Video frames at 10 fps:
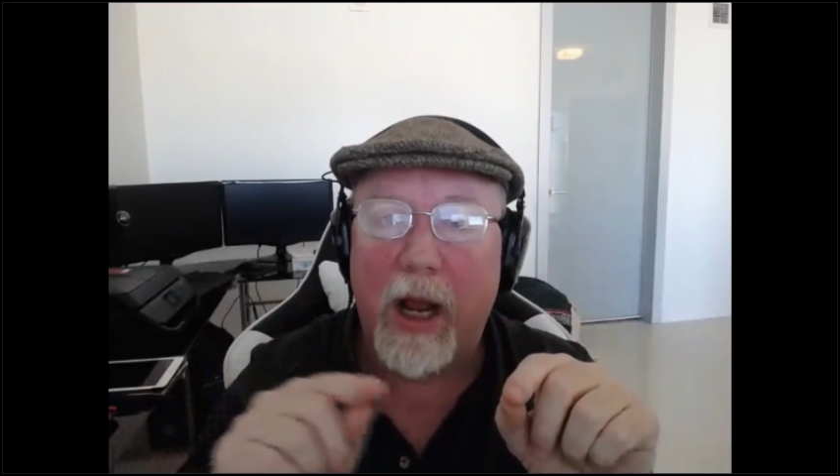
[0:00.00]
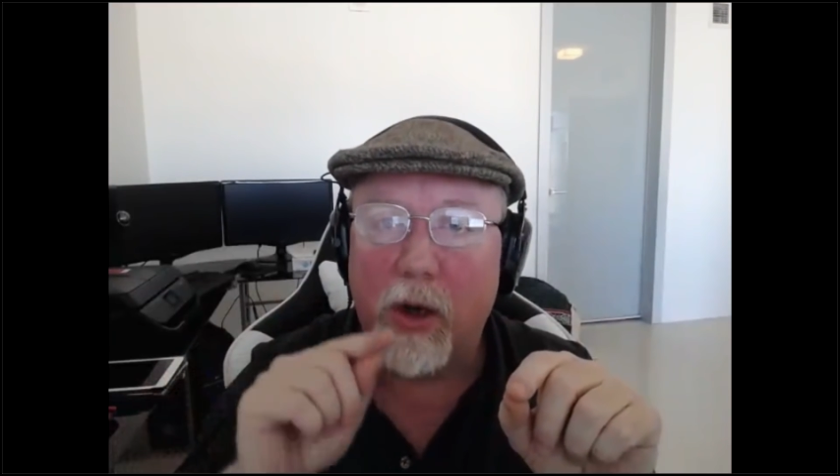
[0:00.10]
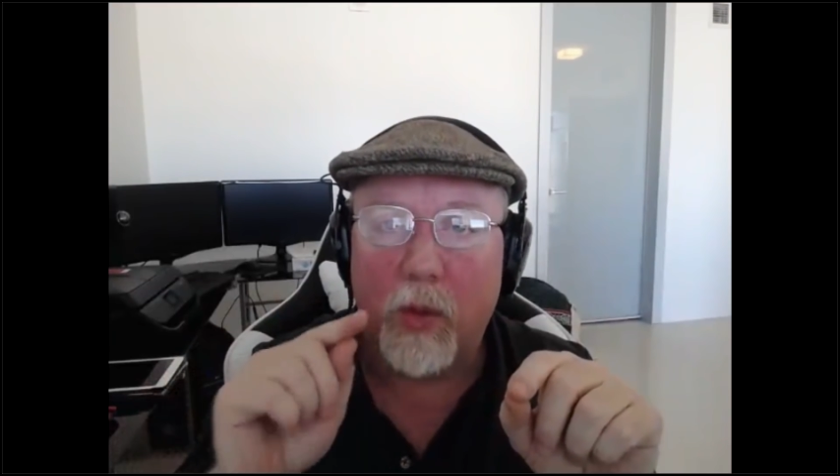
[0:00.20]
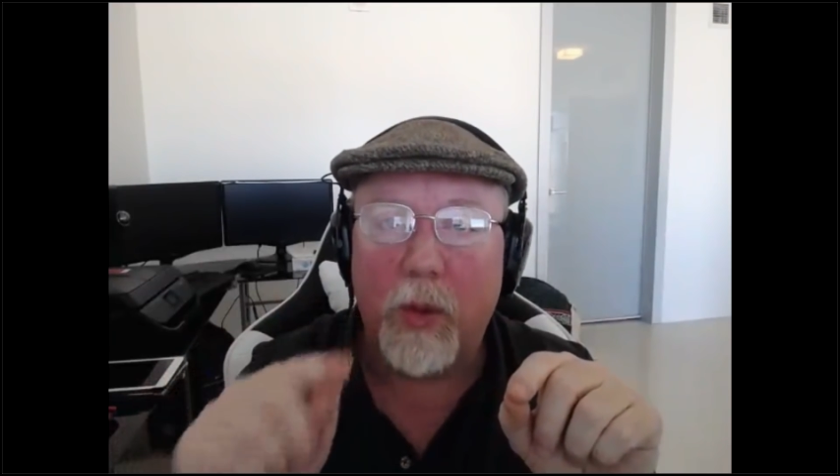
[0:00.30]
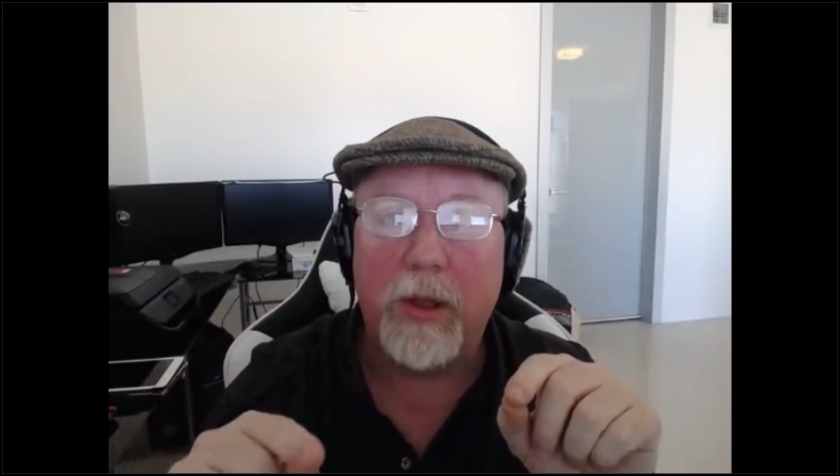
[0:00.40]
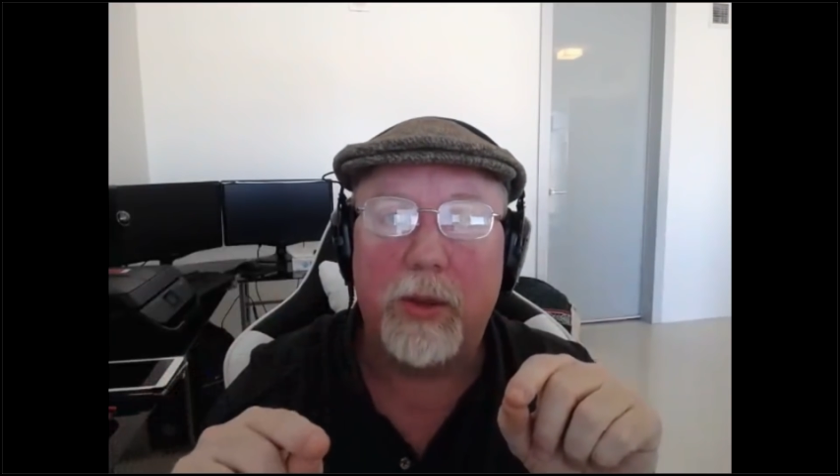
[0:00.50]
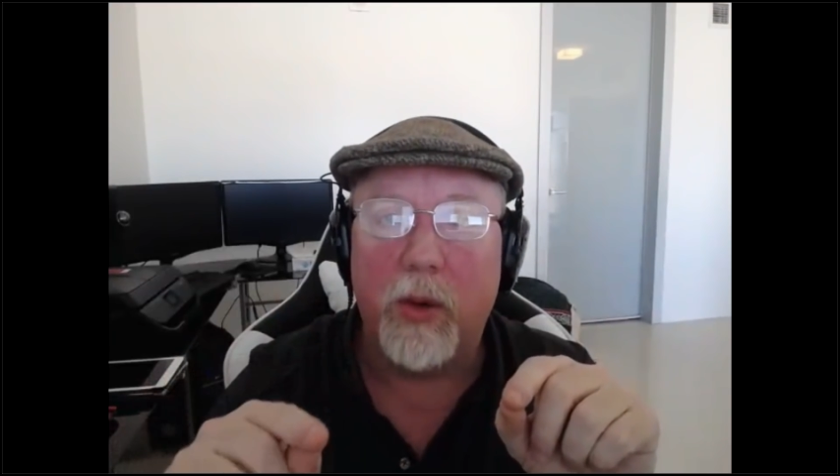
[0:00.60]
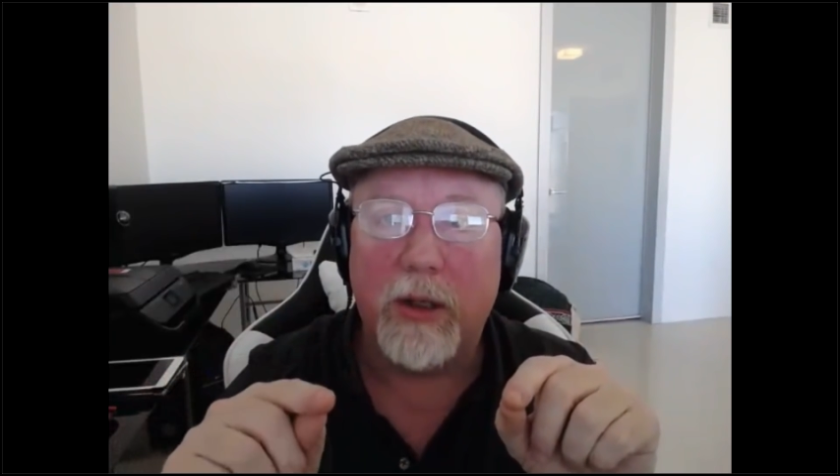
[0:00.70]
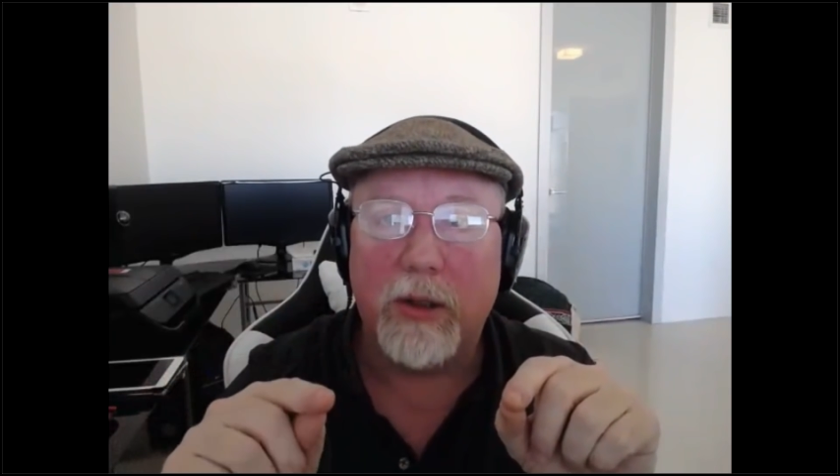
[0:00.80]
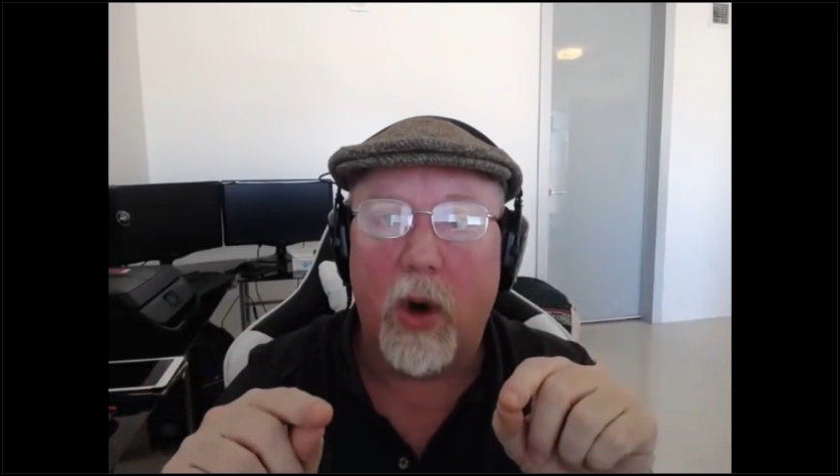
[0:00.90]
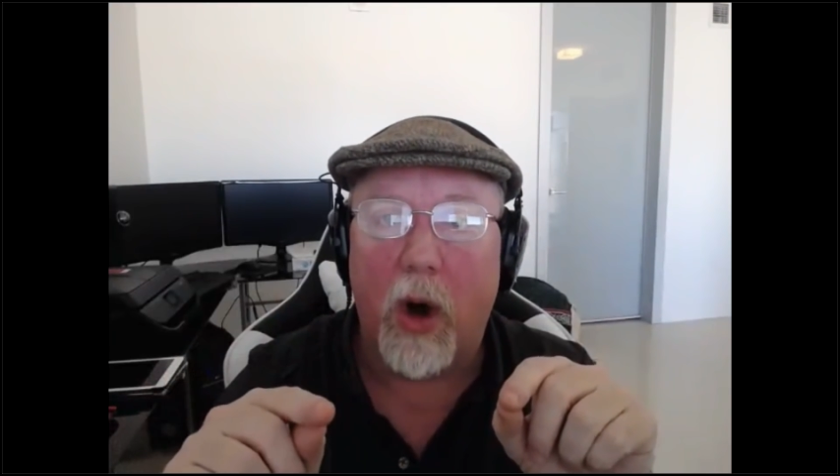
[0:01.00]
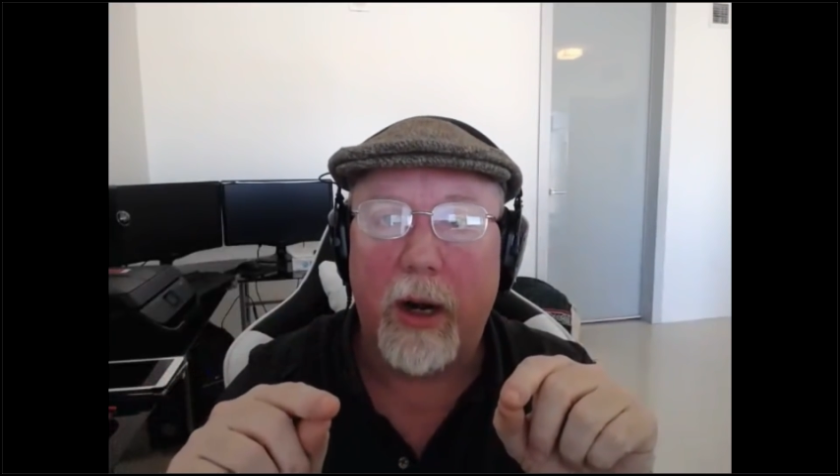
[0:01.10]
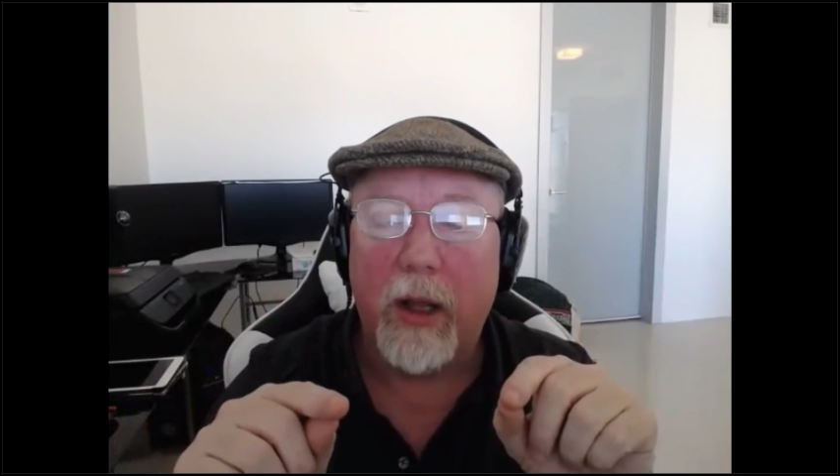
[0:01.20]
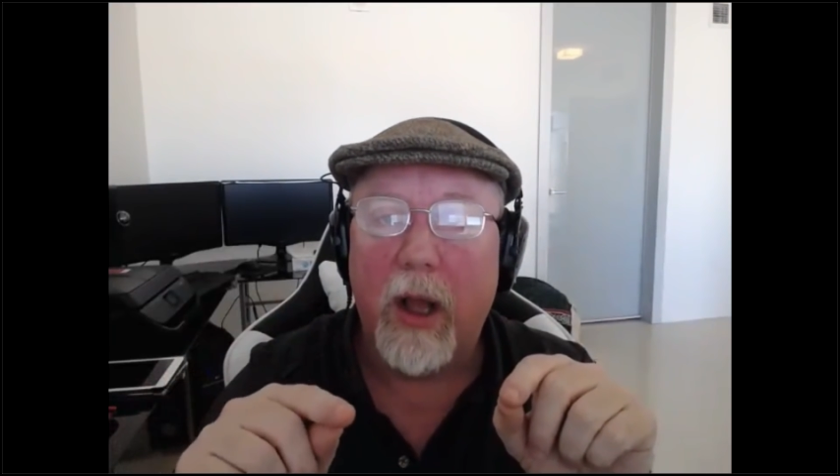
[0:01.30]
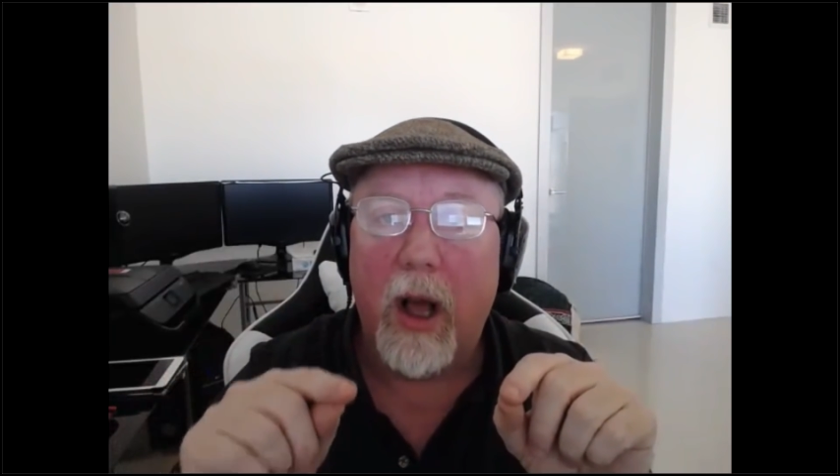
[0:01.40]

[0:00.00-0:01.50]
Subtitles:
and your read through has gone